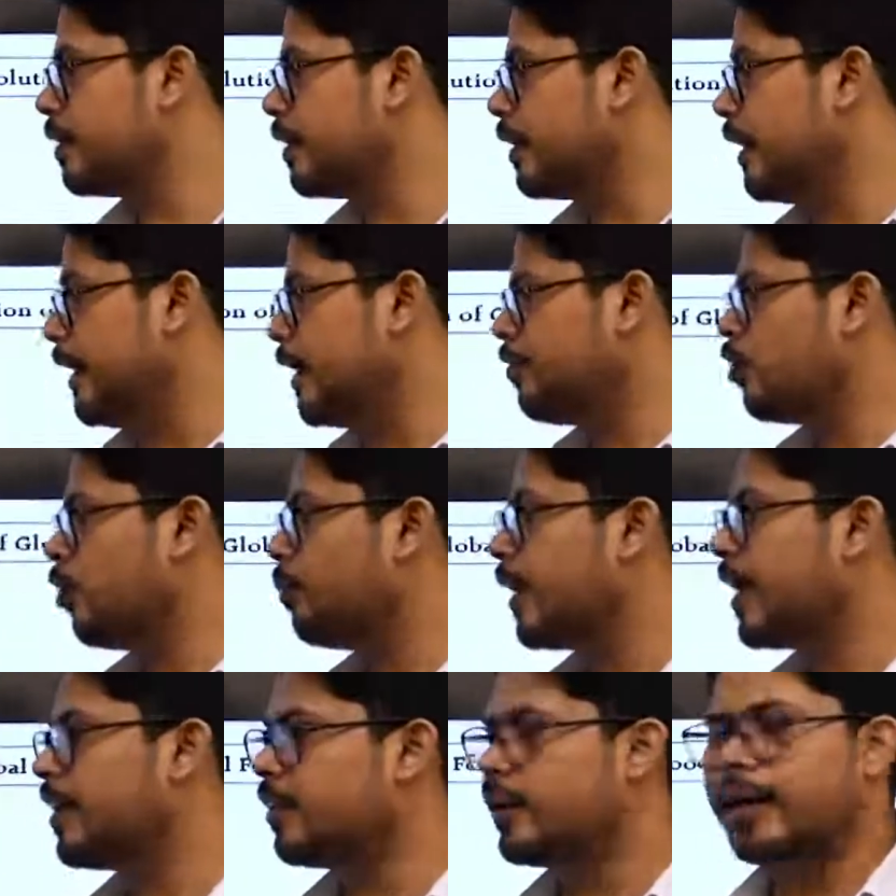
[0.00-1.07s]
Relative
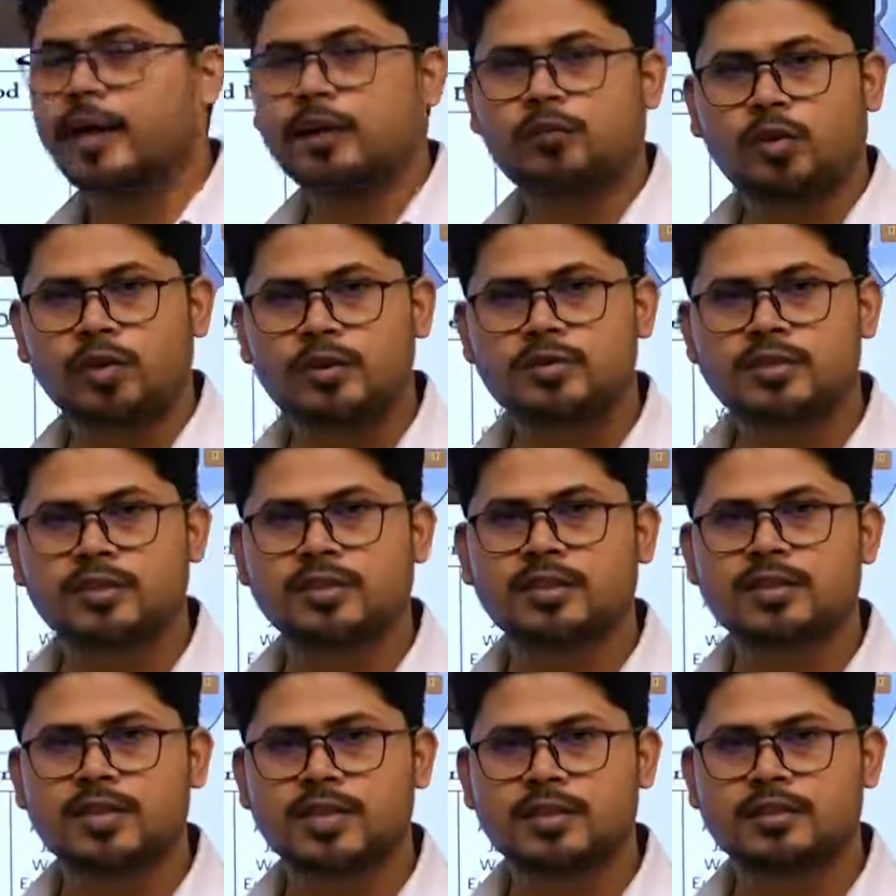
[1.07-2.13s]
comparative advantages in the
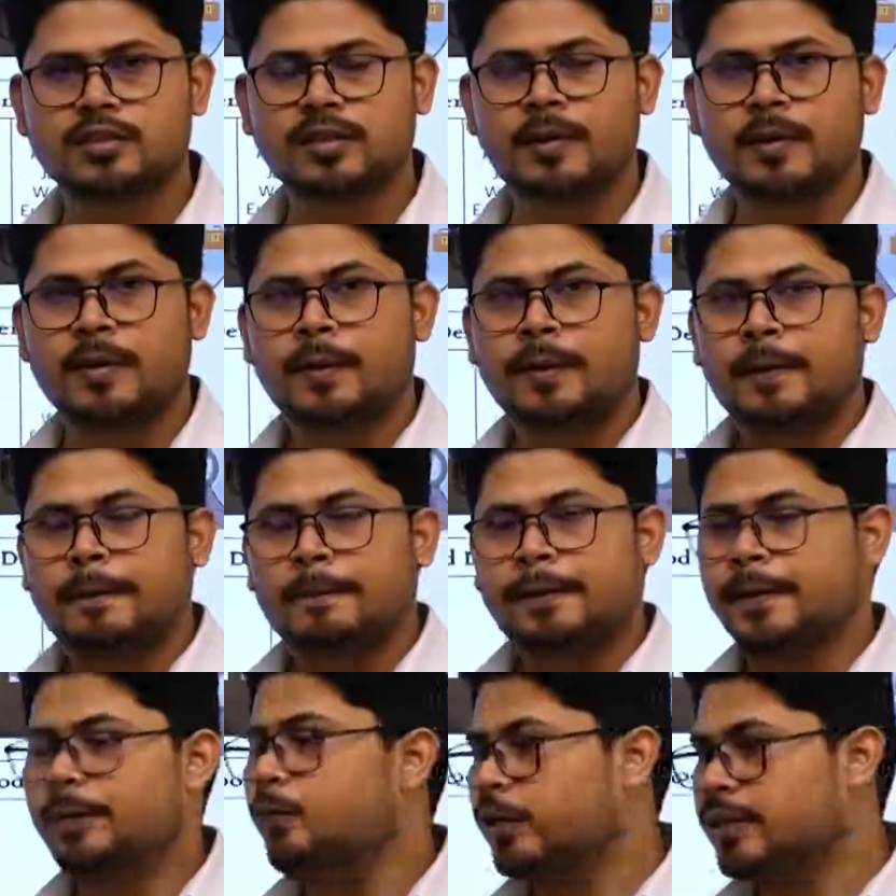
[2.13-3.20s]
sense,
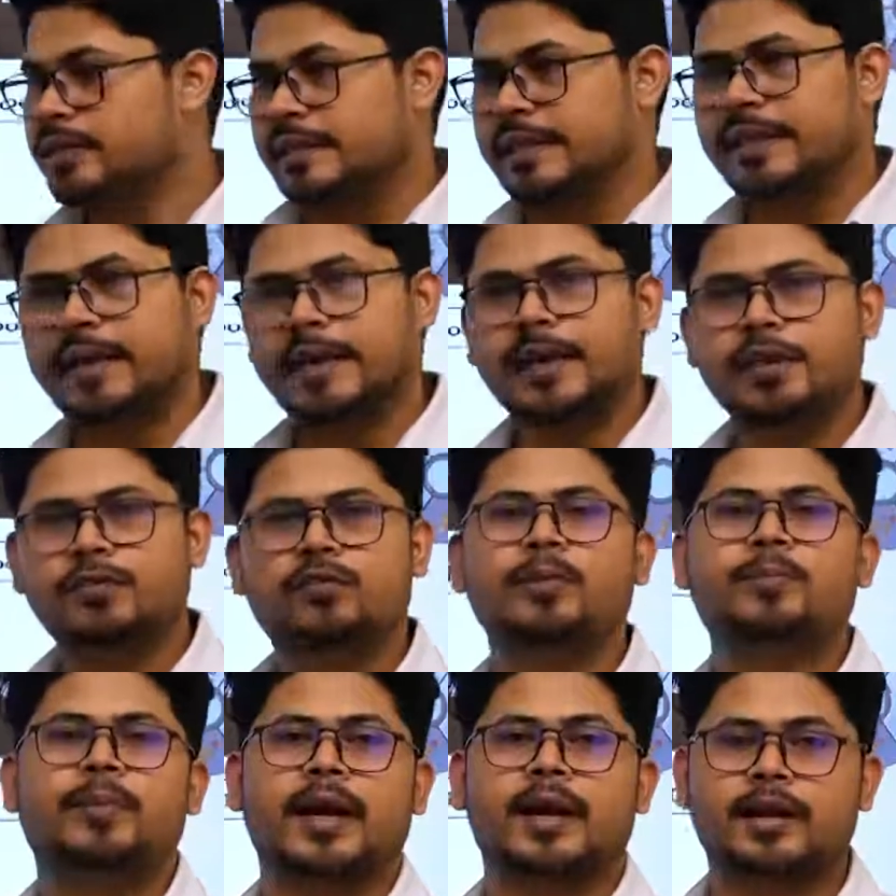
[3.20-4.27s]
what is a relative
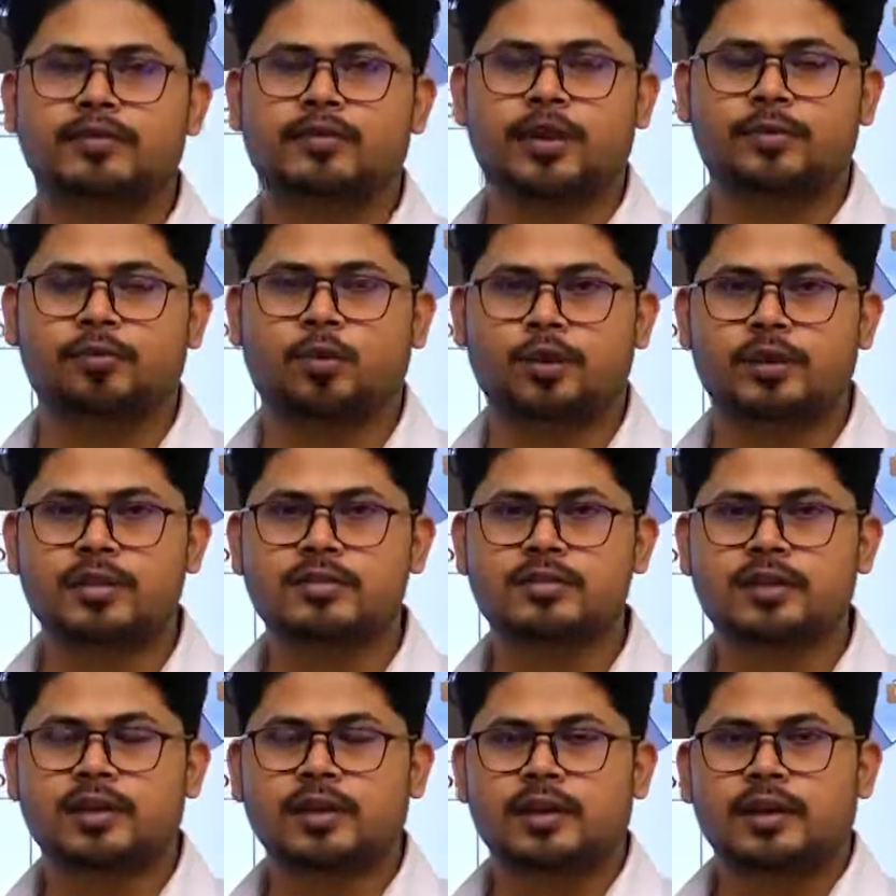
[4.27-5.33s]
comparative
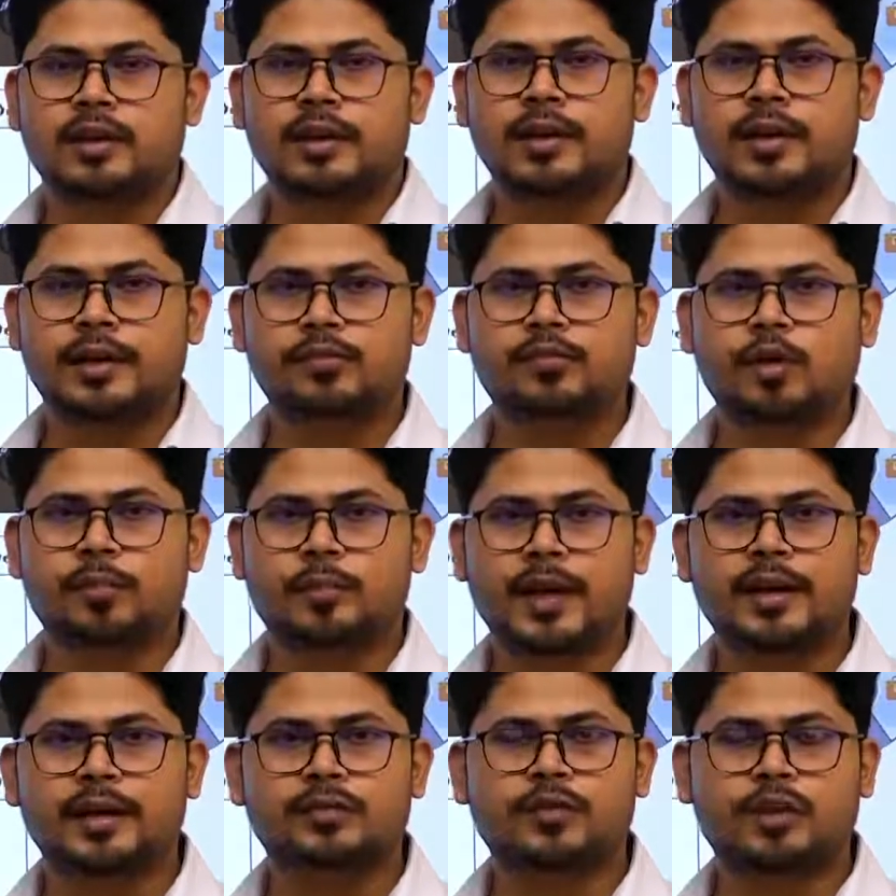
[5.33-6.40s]
advantage? Relative
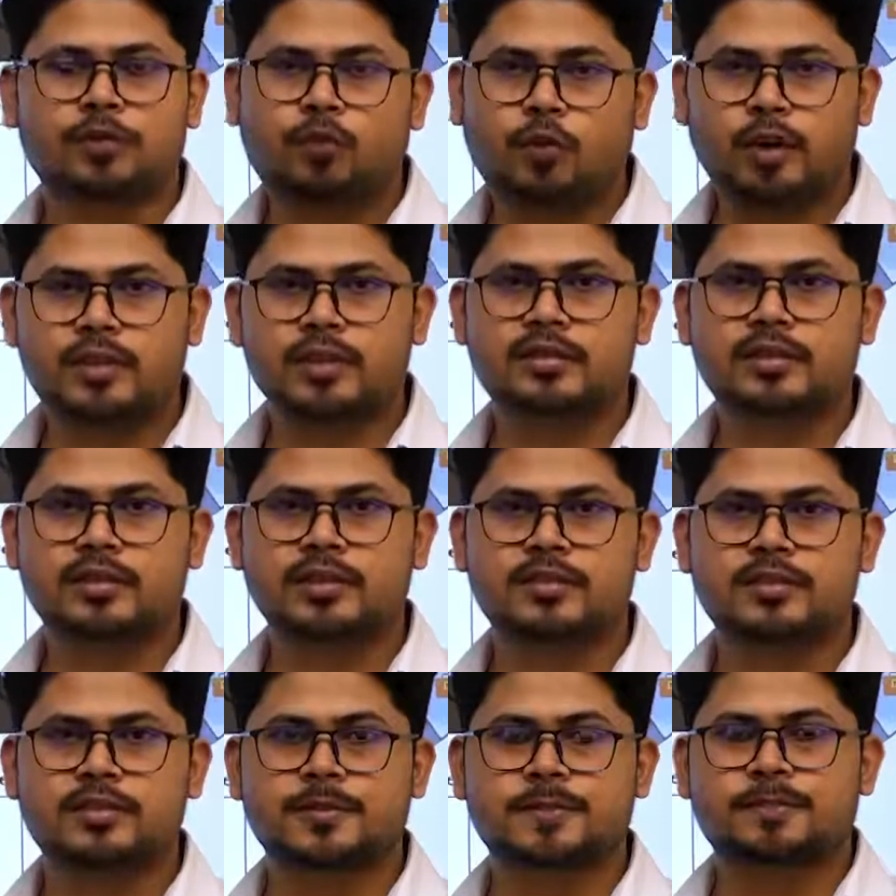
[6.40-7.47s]
comparative advantage
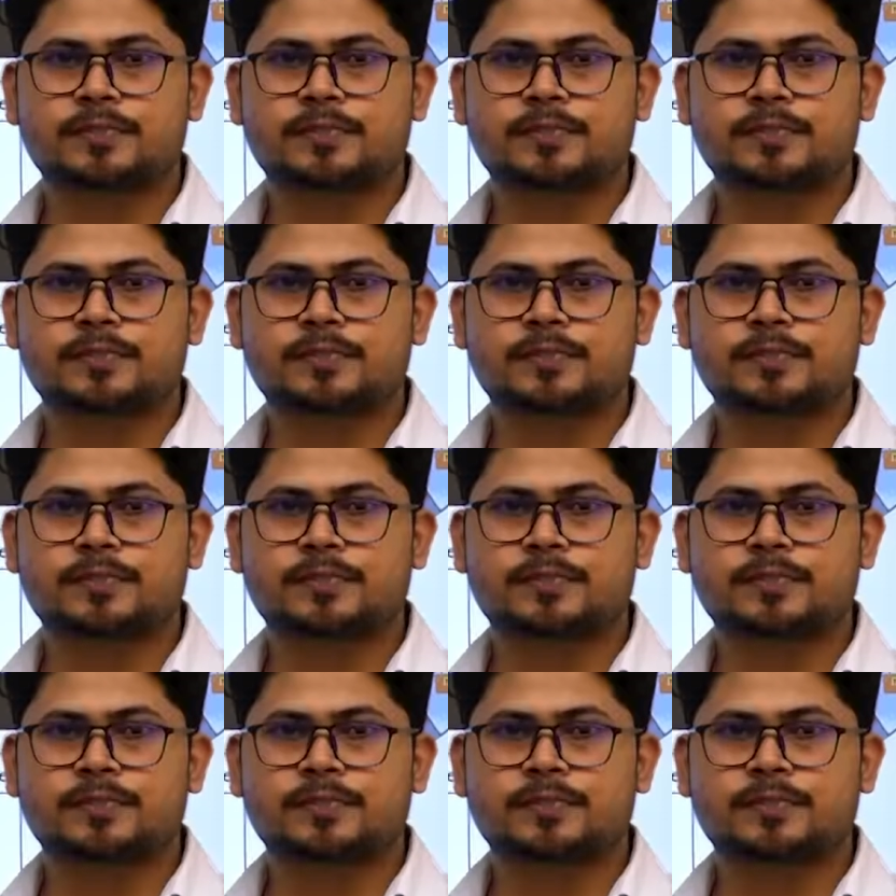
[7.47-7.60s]
is